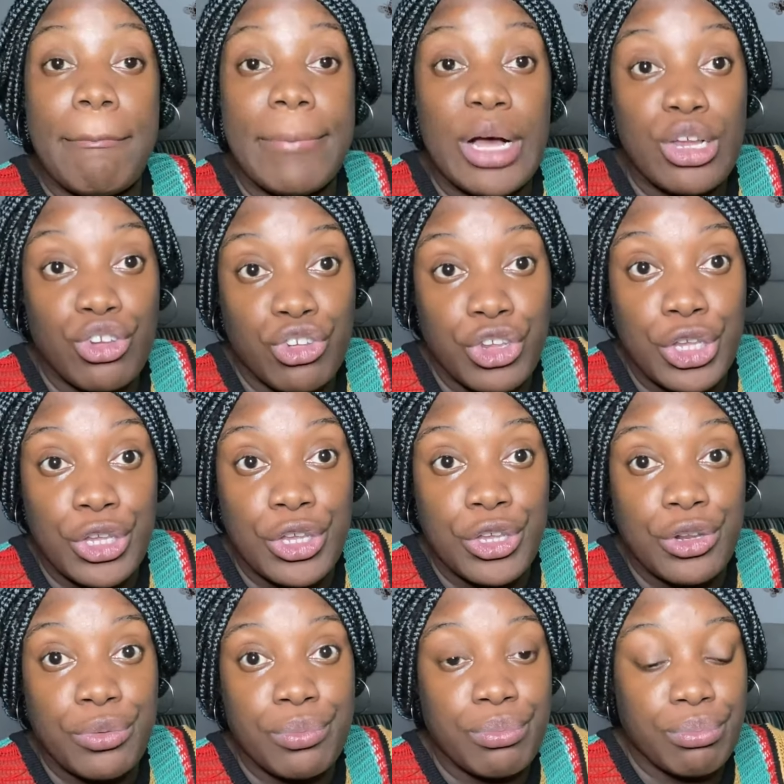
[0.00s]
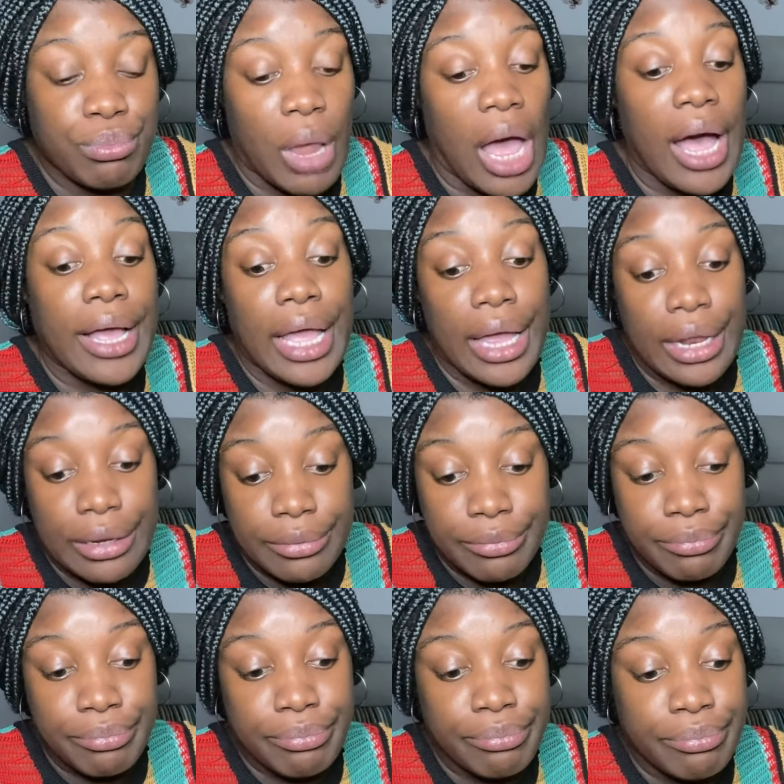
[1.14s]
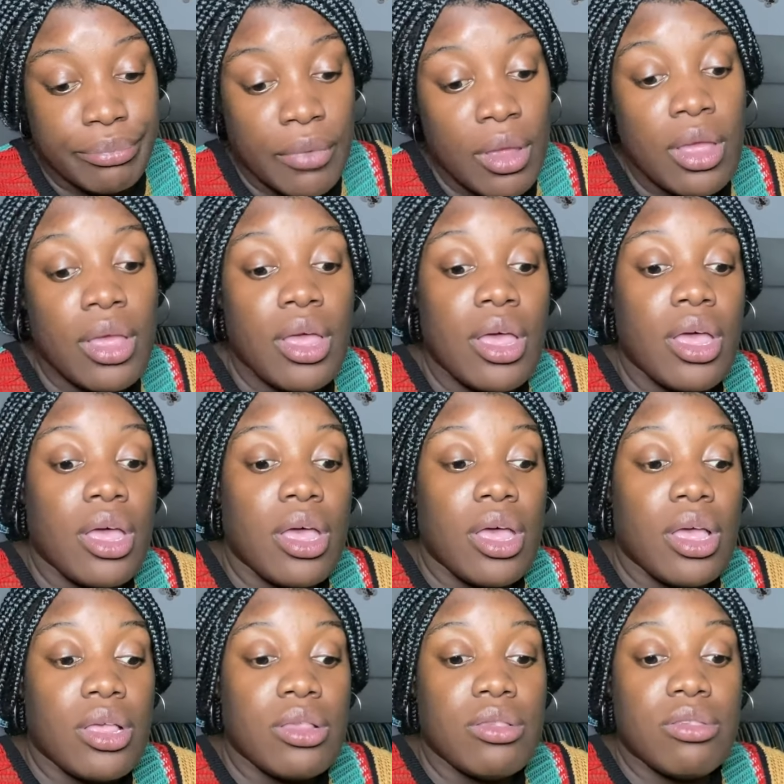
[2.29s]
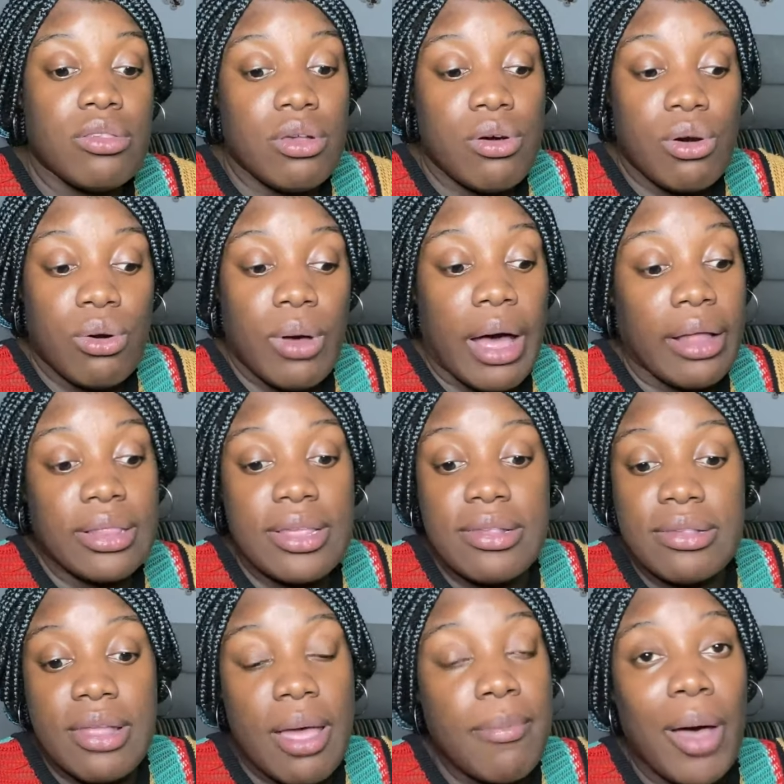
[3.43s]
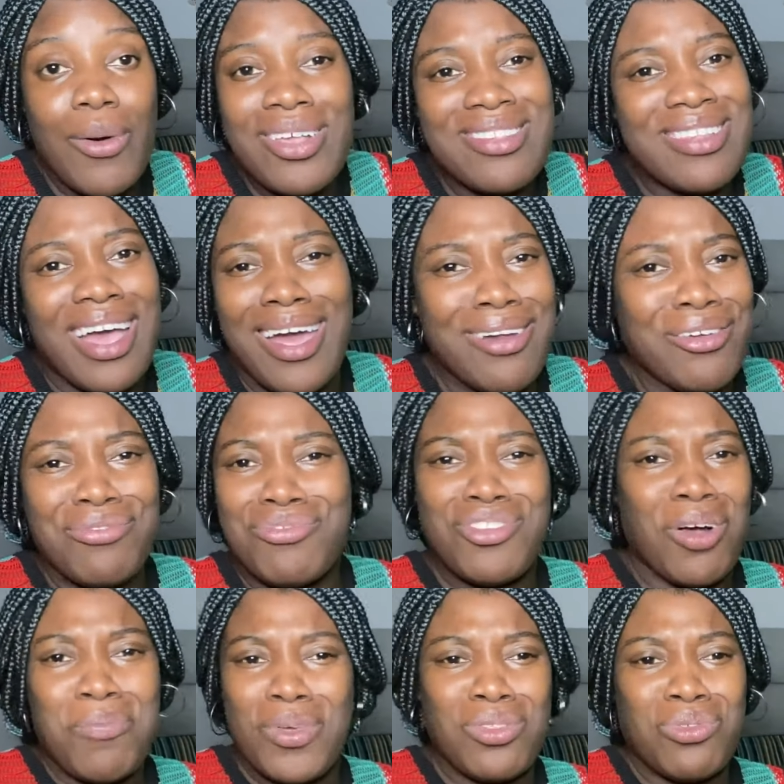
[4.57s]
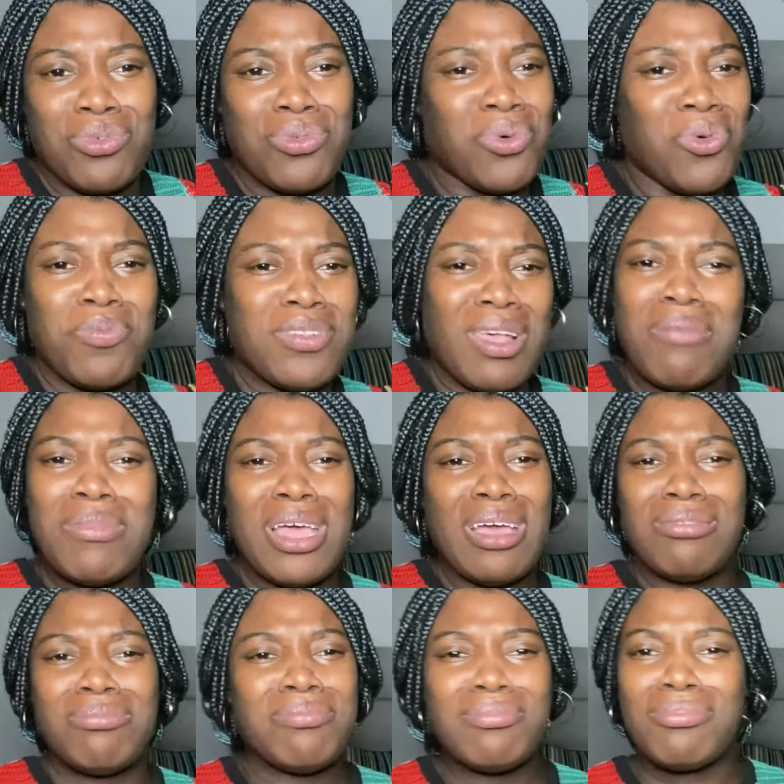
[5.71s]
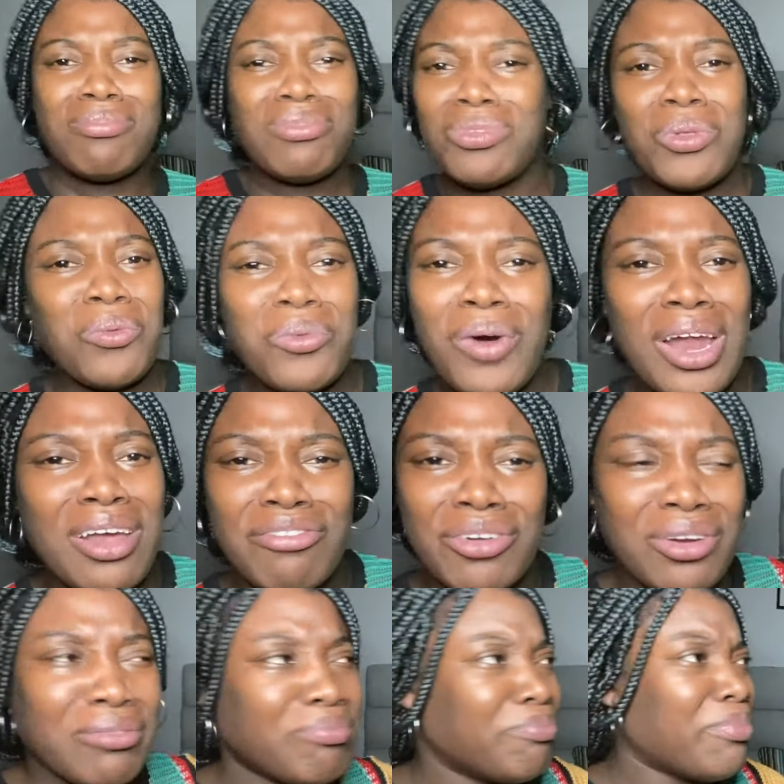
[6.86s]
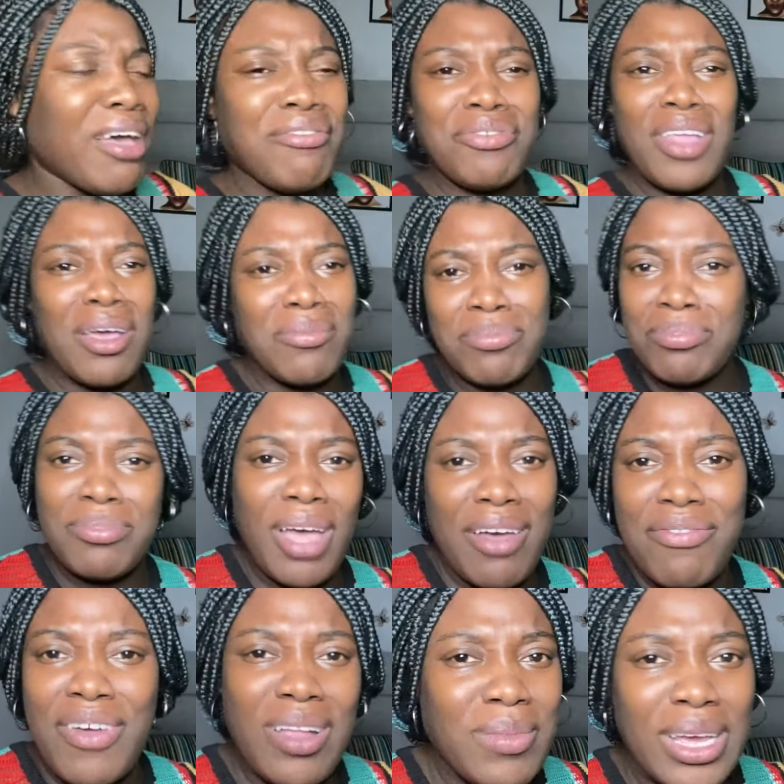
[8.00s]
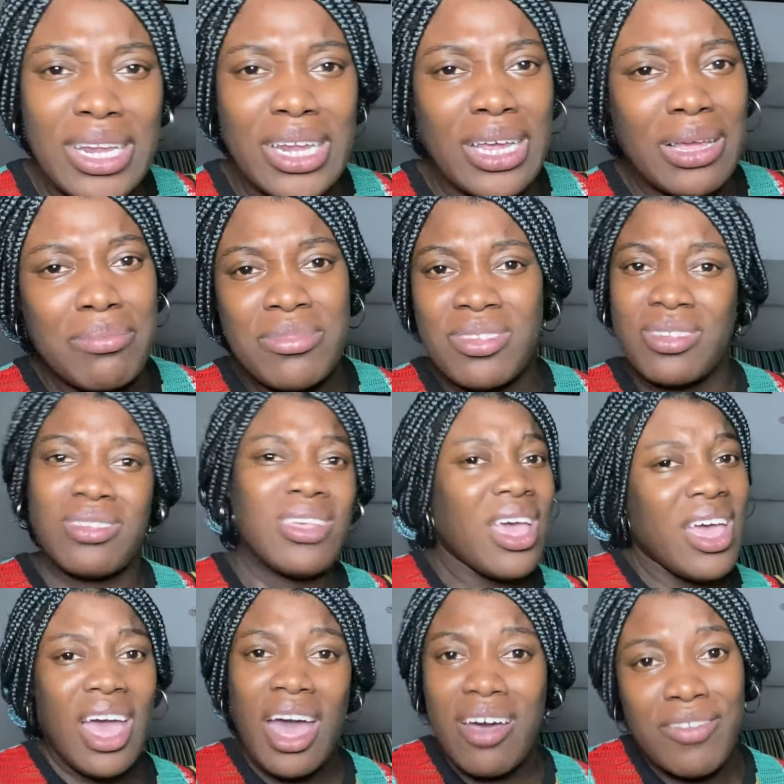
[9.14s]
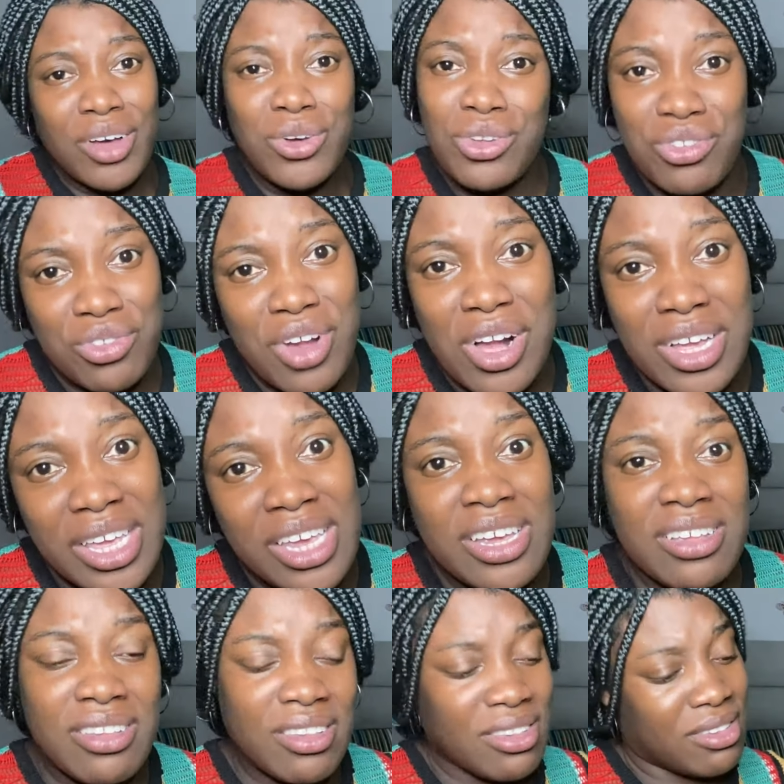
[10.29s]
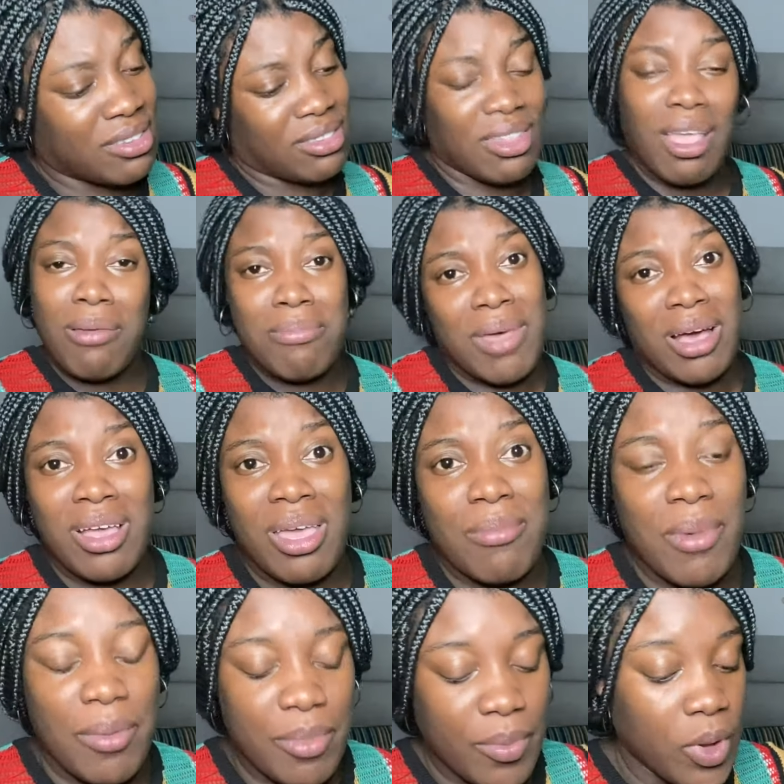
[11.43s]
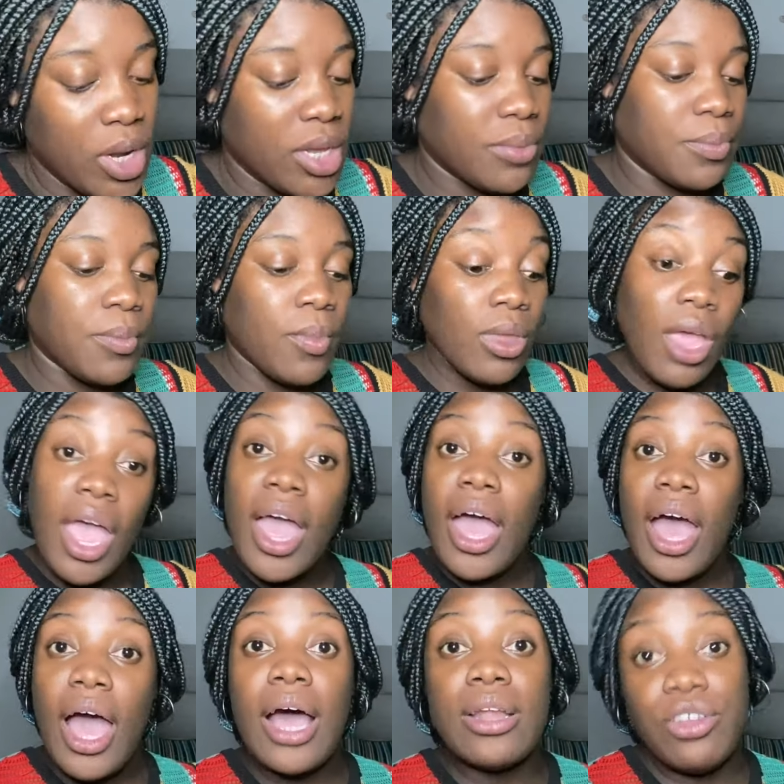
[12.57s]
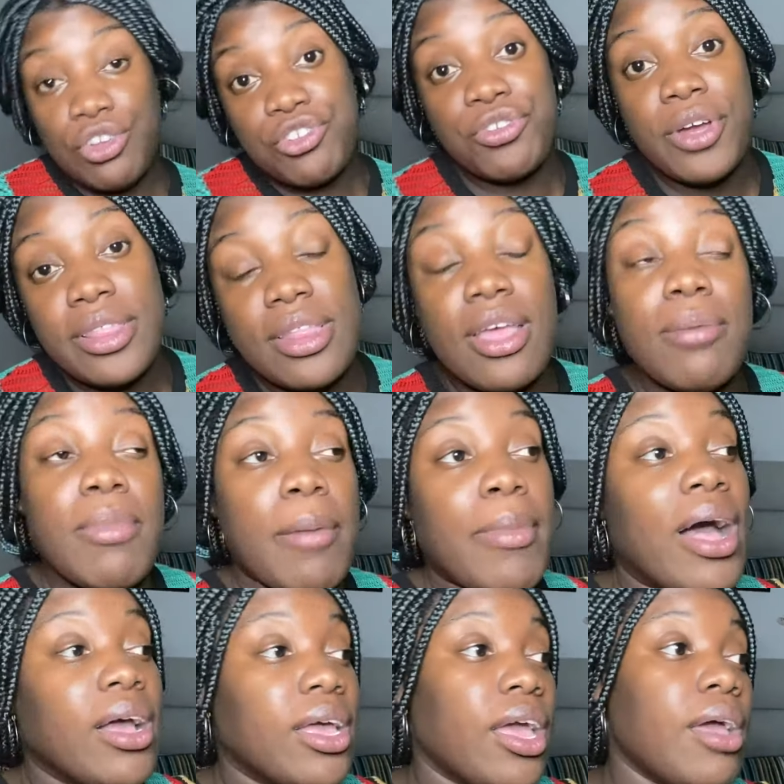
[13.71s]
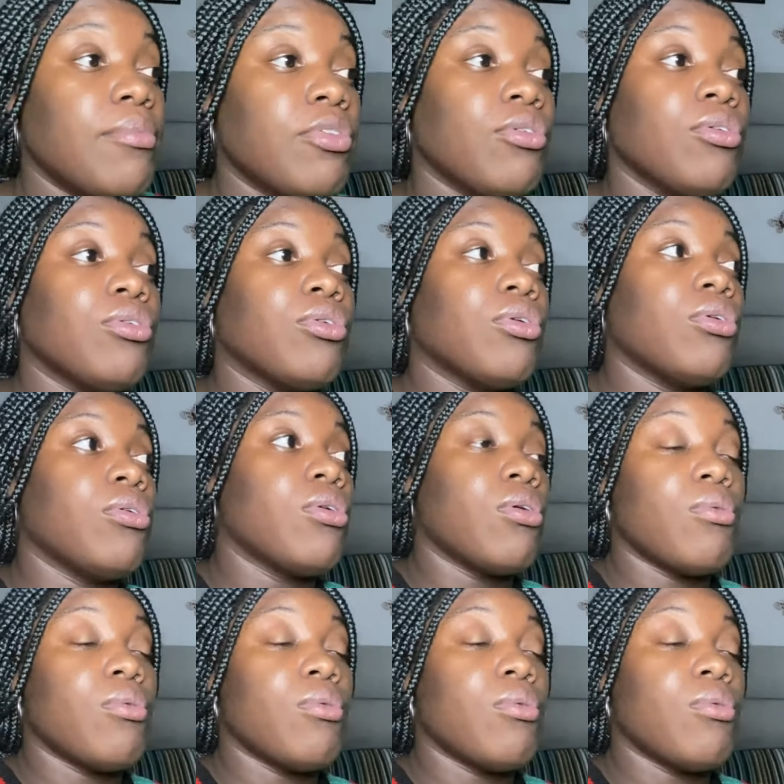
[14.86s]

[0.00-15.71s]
Machine. Again. So at this time, I was tired of jumping through hoops. I'm like, whatever. F them. I filed my claims. I have a good strong case. May I go get back my money. And sure thing, my bank came through.